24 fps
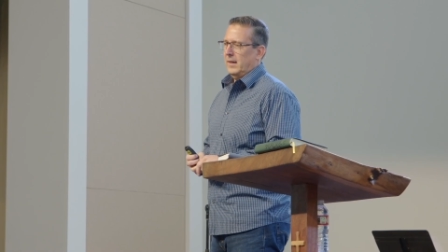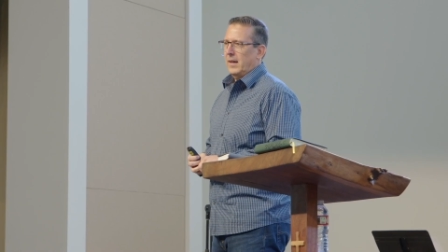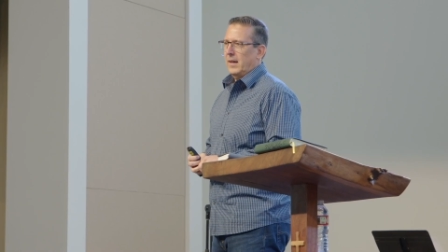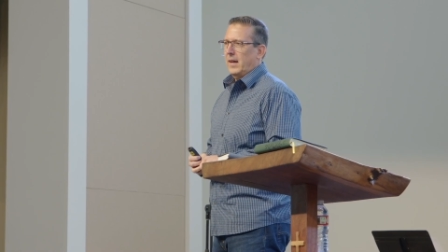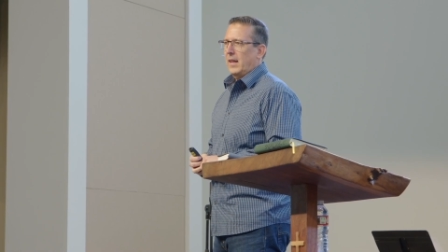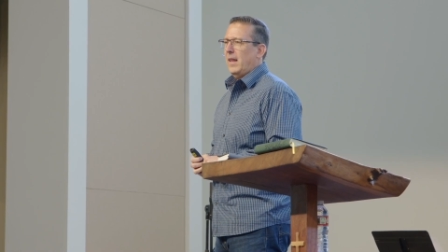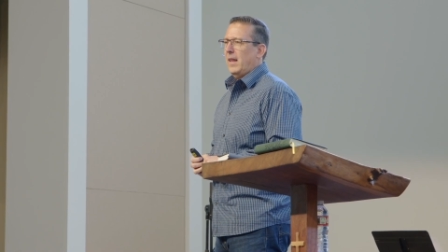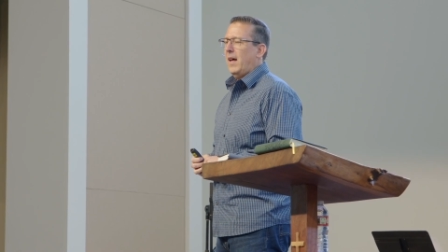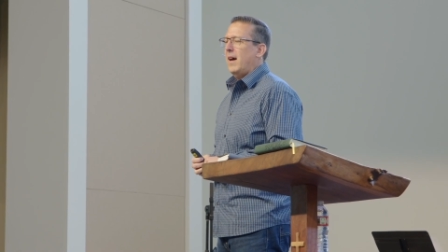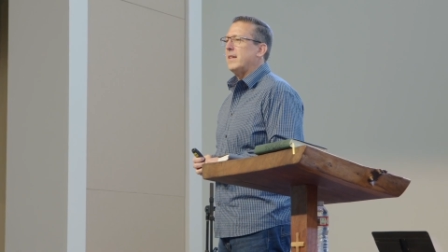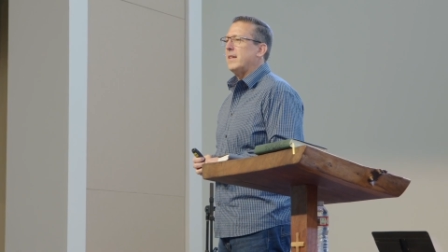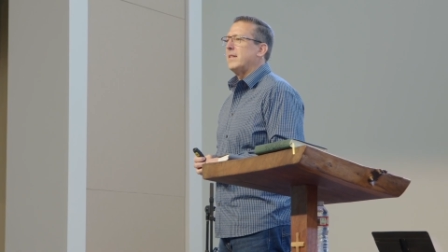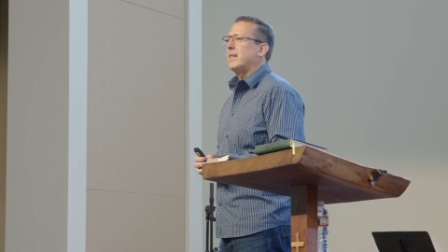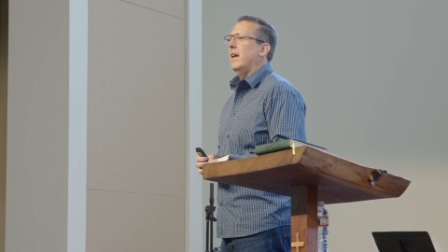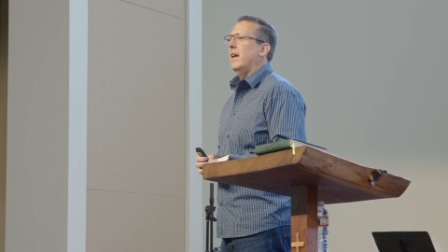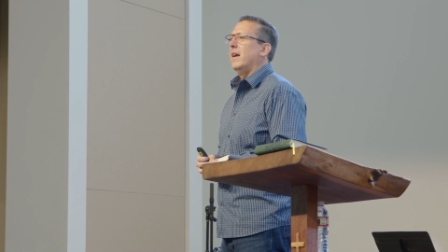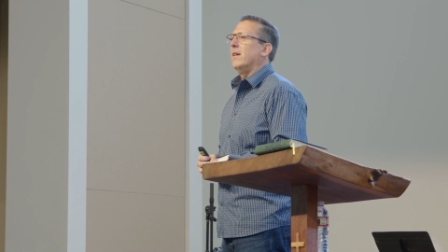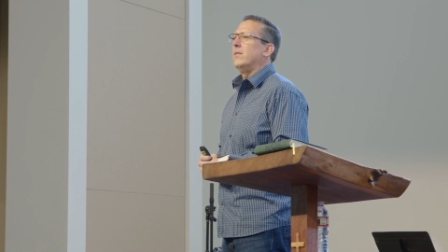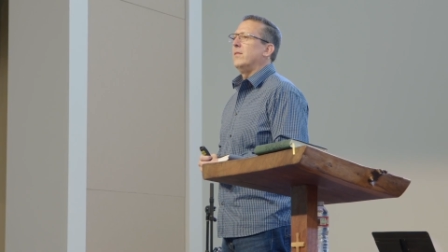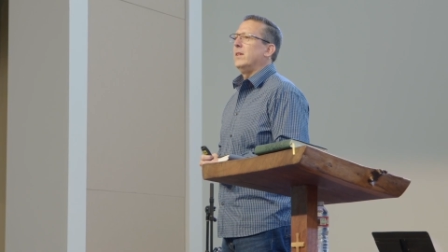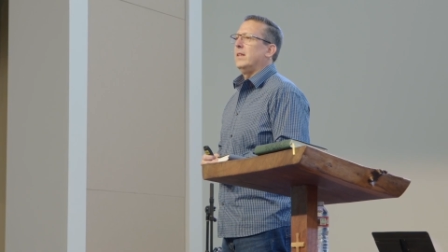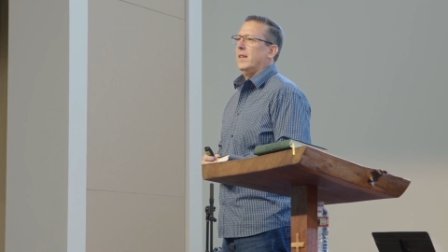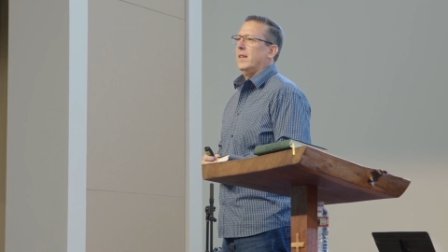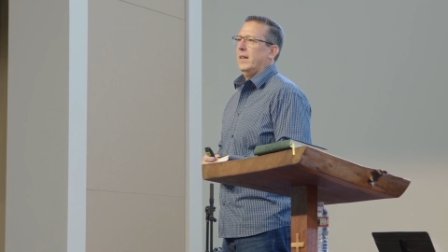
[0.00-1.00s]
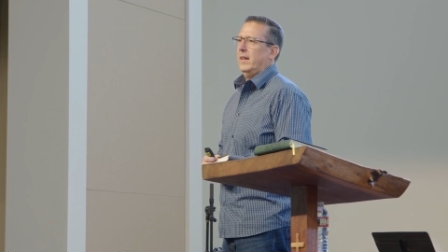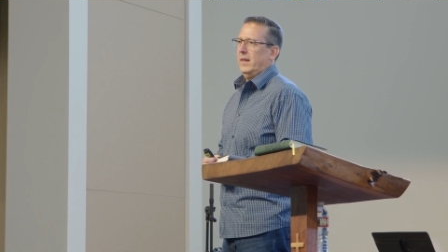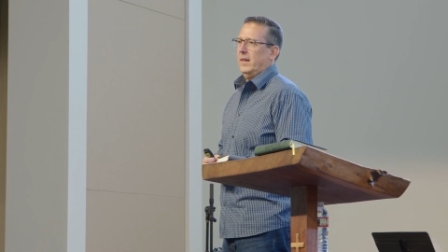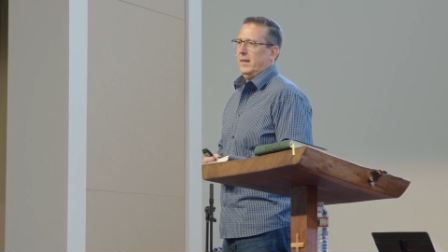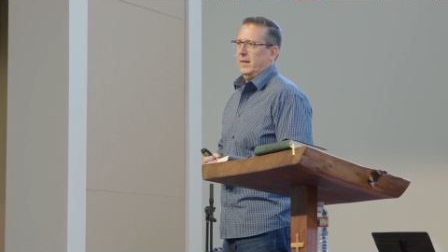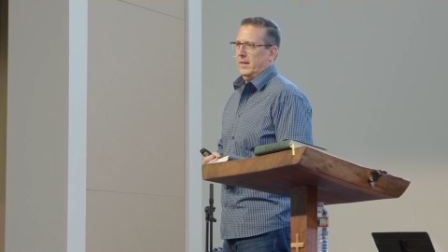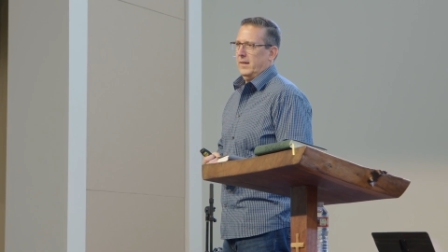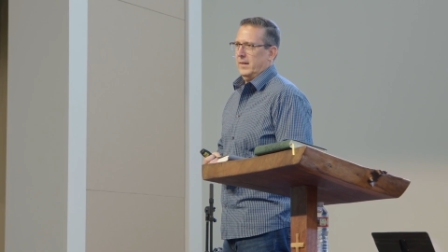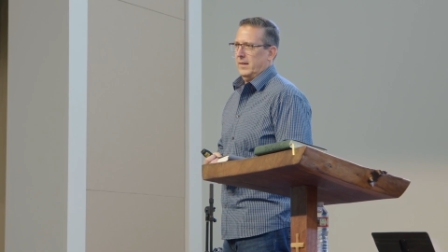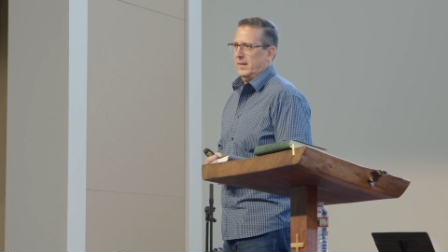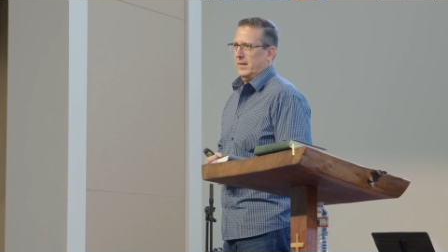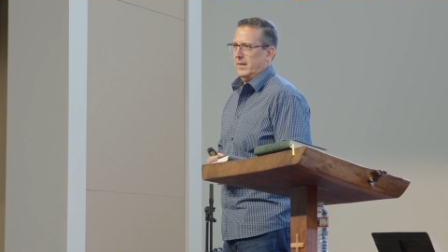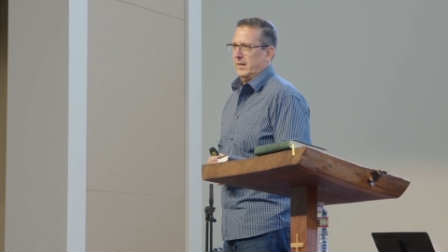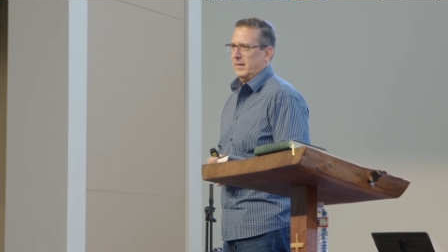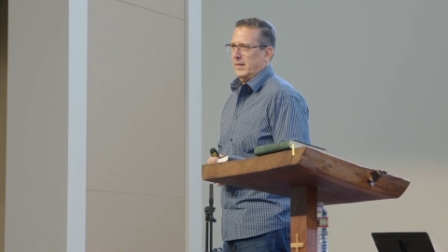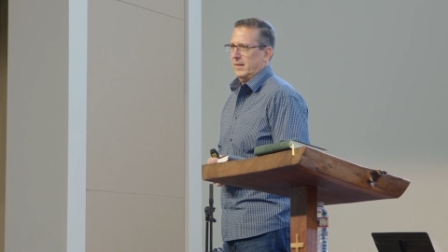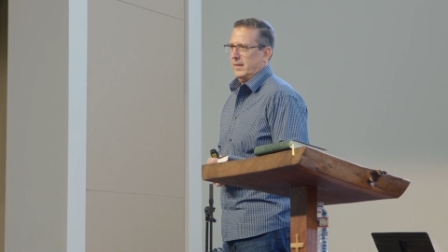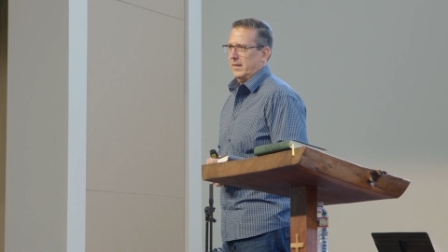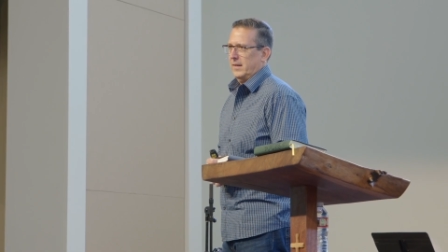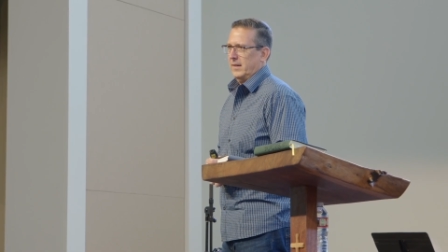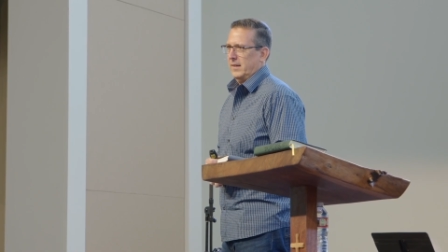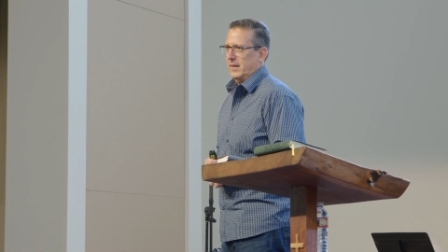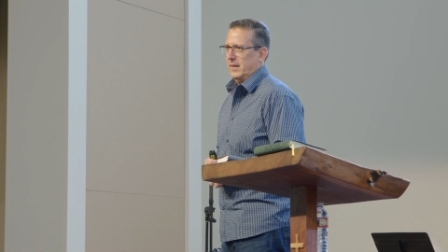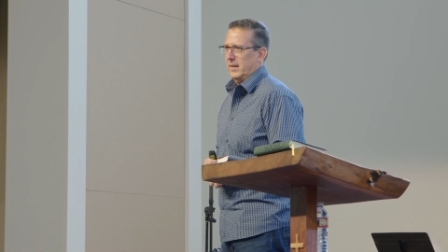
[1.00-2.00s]
Lost everything.
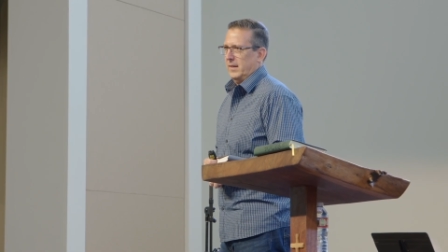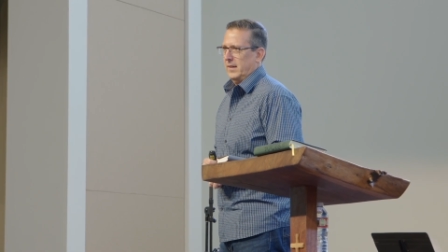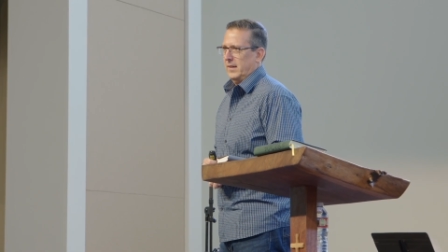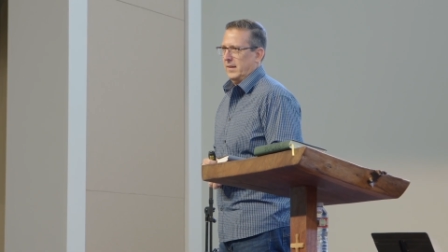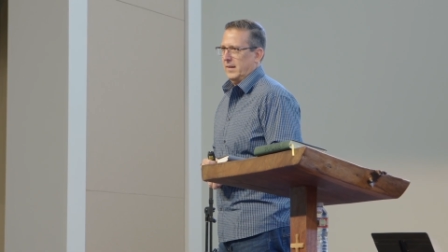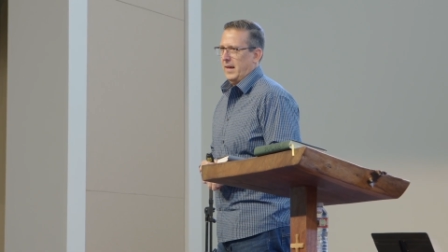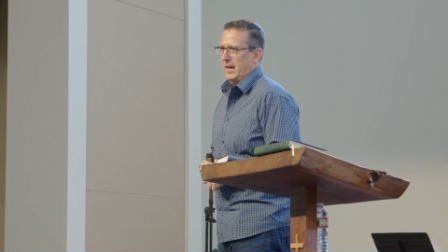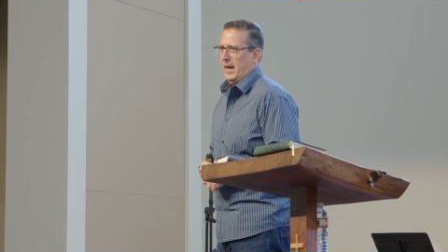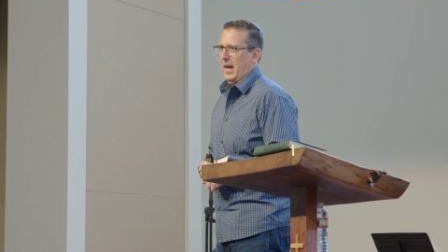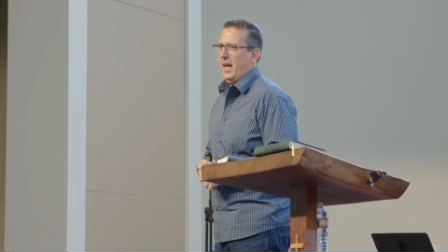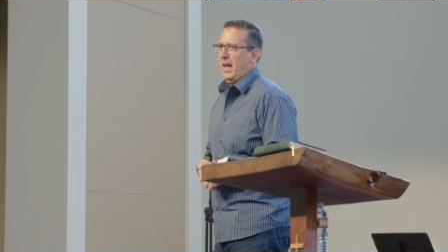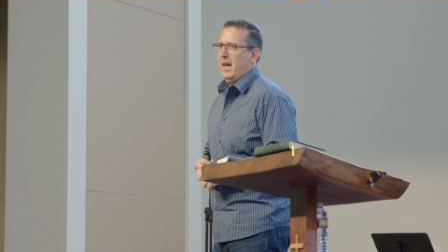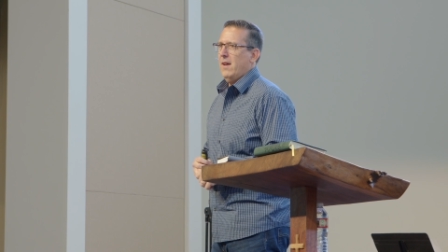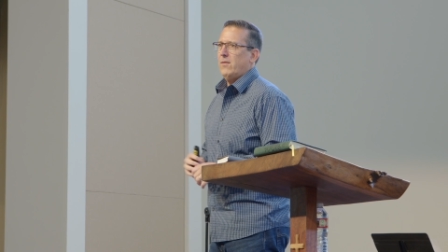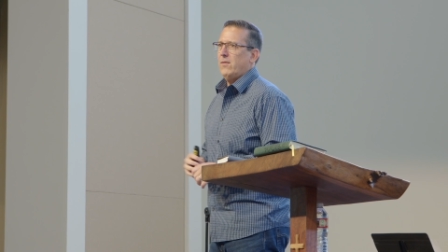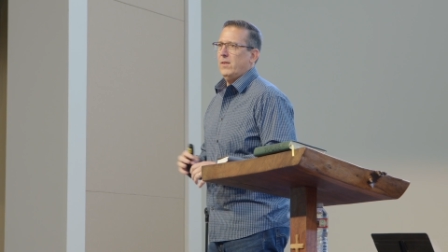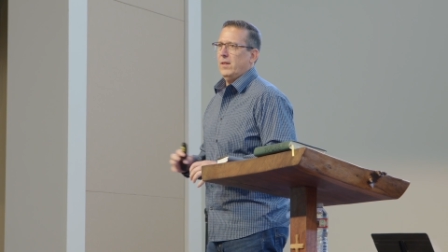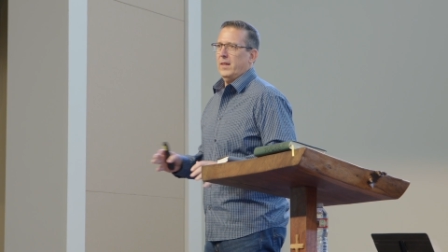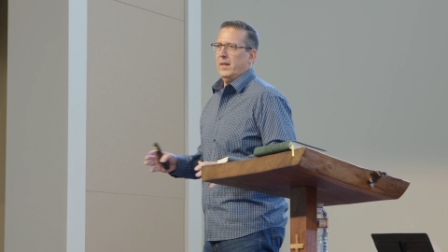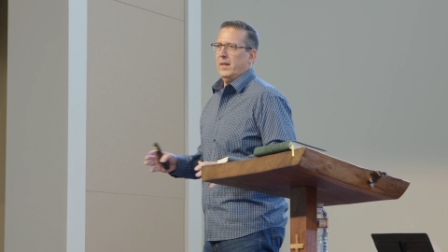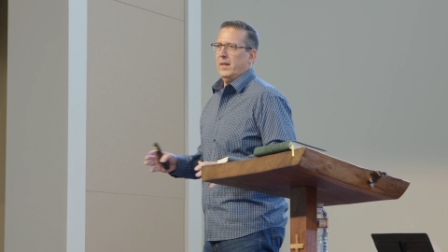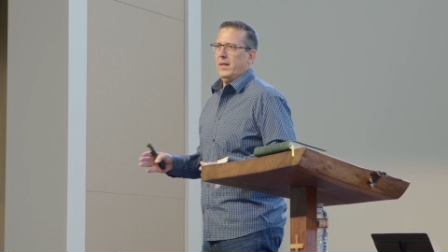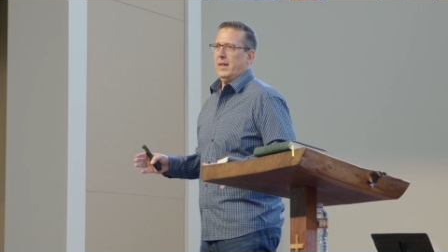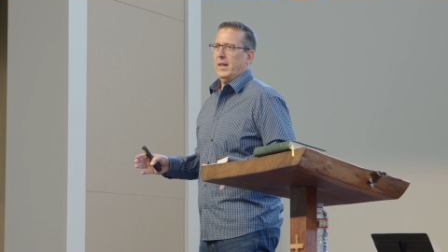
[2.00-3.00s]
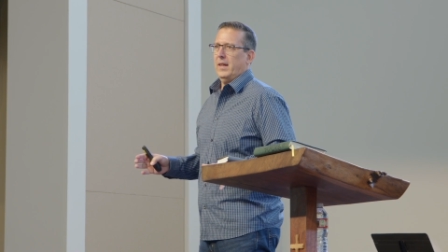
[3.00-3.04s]
Everything.